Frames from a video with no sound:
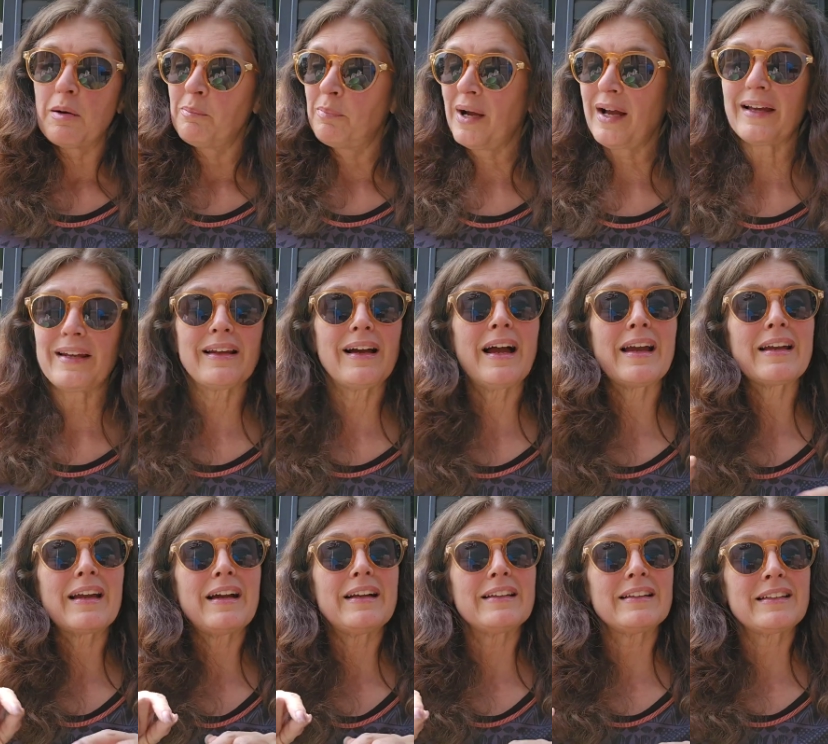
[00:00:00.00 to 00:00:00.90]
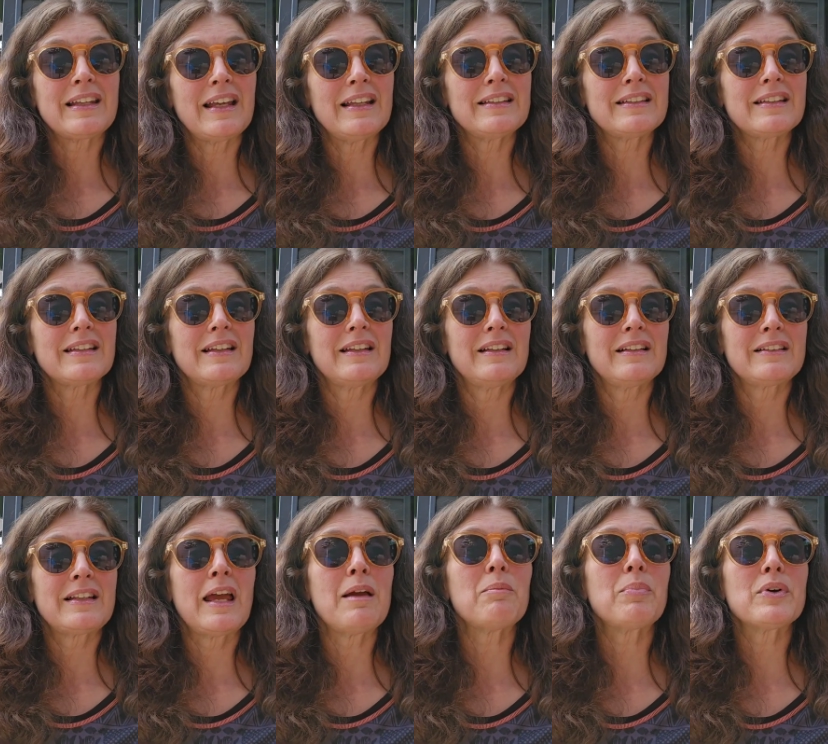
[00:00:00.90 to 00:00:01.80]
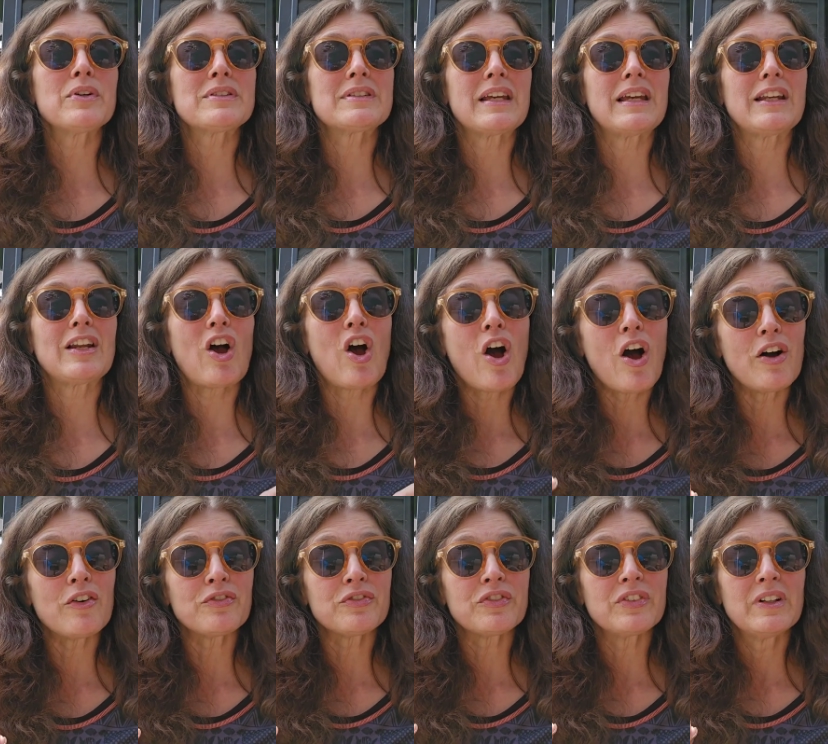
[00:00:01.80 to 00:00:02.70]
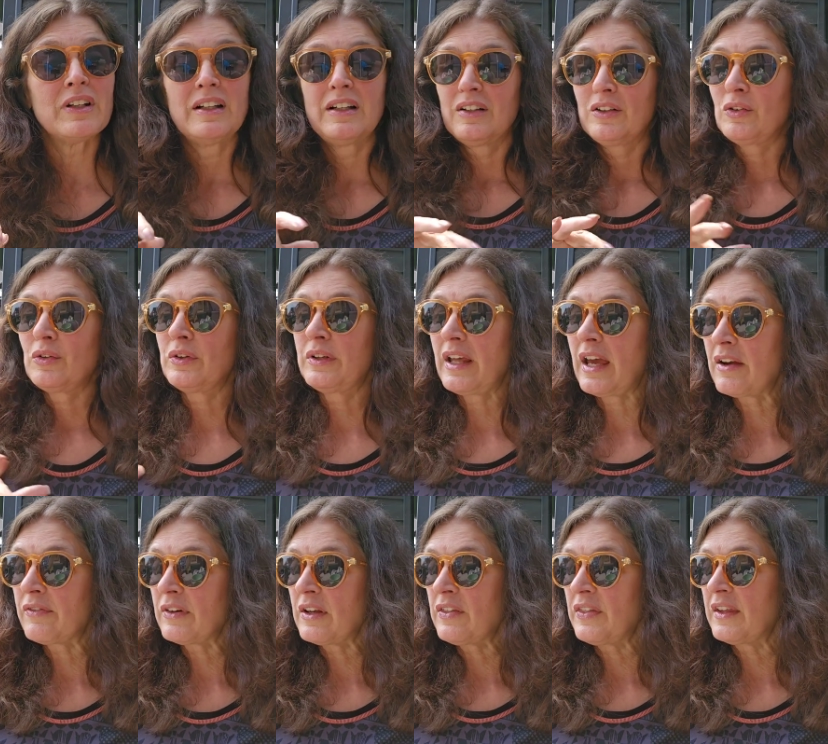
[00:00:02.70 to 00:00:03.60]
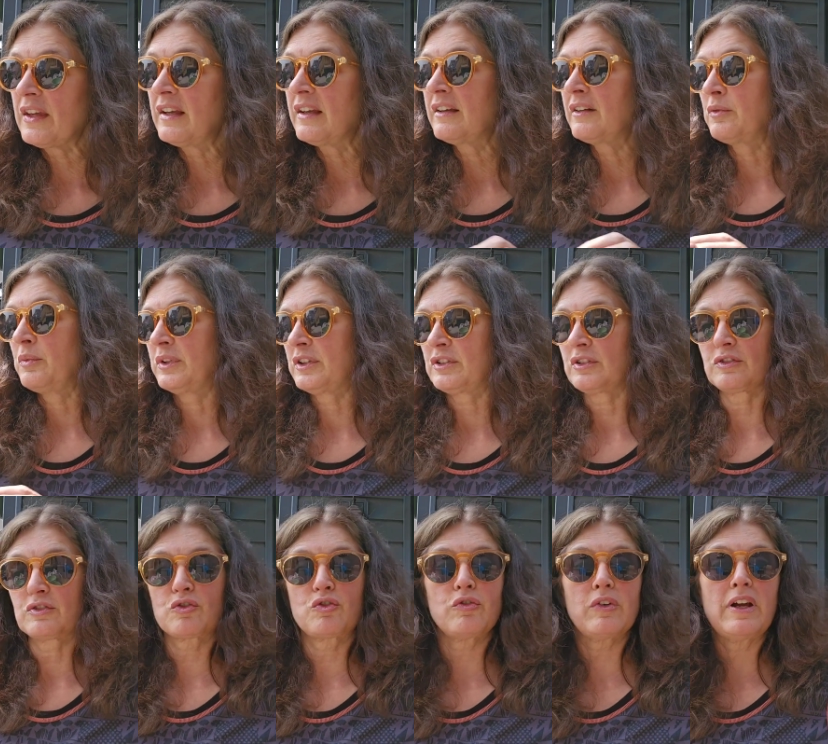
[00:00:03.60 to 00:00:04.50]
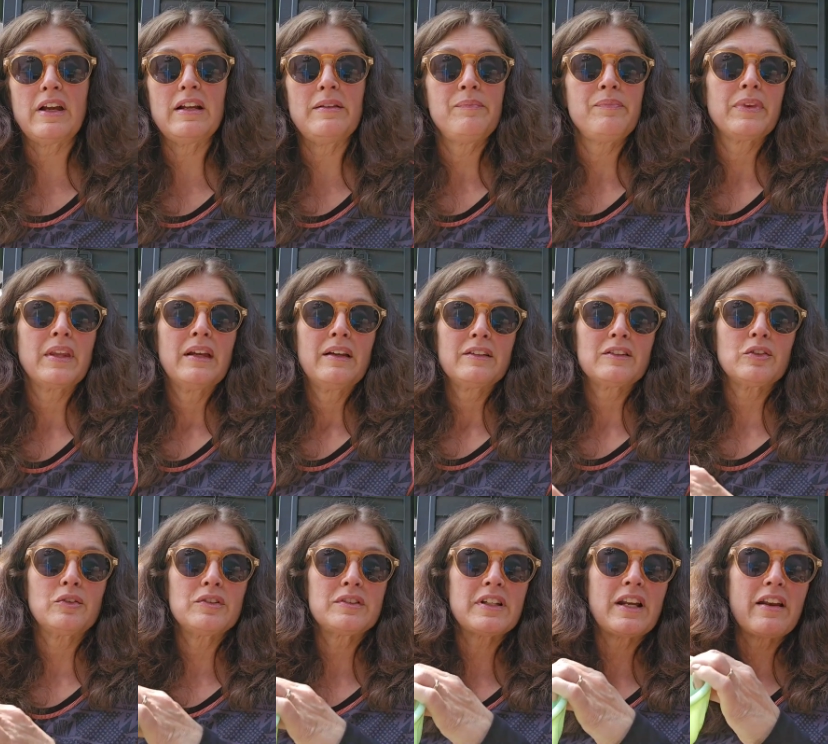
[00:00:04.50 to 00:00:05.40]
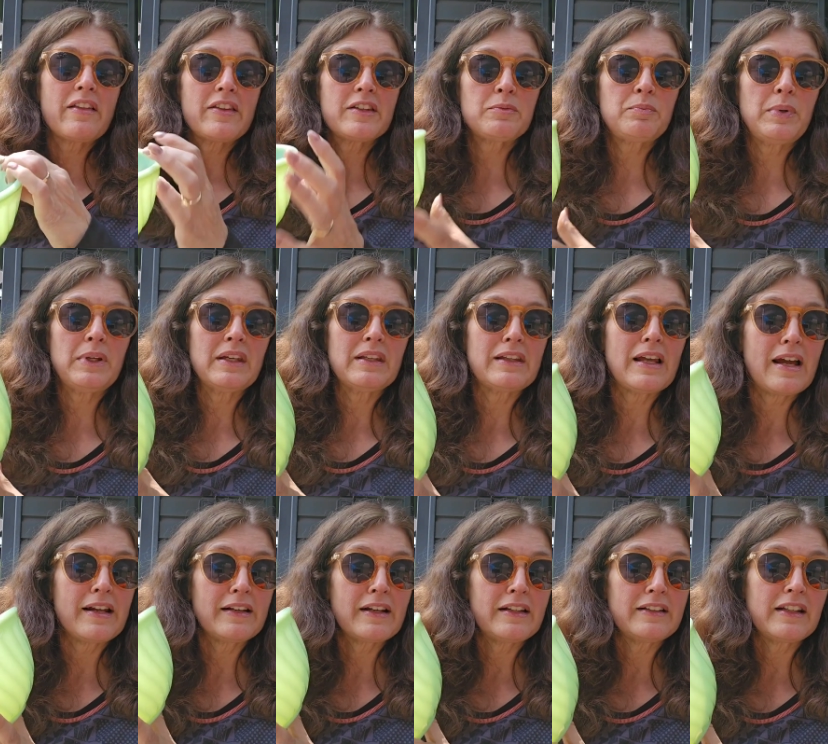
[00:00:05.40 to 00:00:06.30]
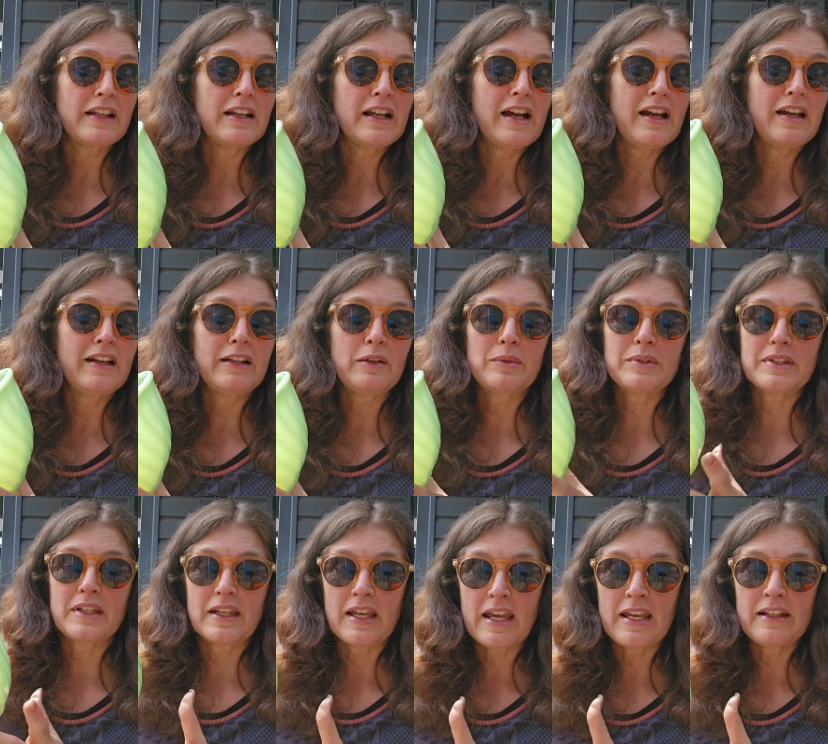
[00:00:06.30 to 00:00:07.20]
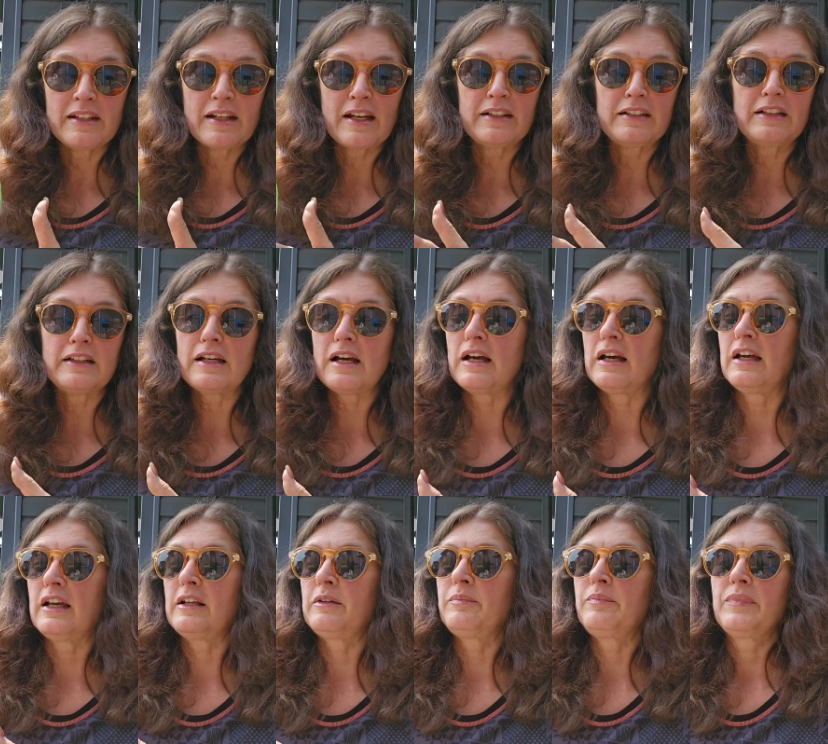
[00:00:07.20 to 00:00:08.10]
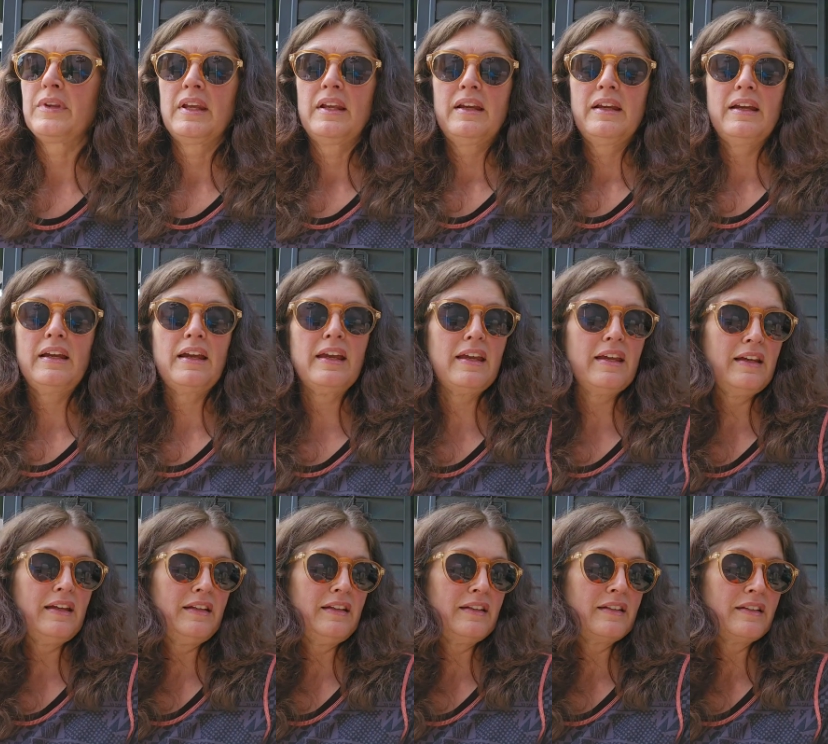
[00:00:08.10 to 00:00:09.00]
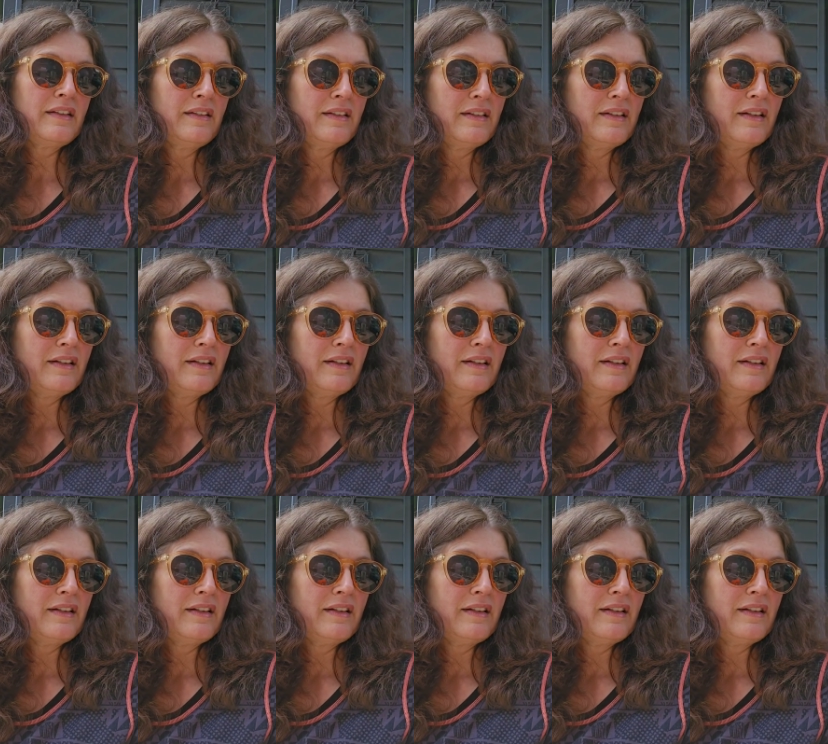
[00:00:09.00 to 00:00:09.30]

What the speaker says: but I got 10% off on everything, which is great. So instead of this being $9.99, it was like $8.99, and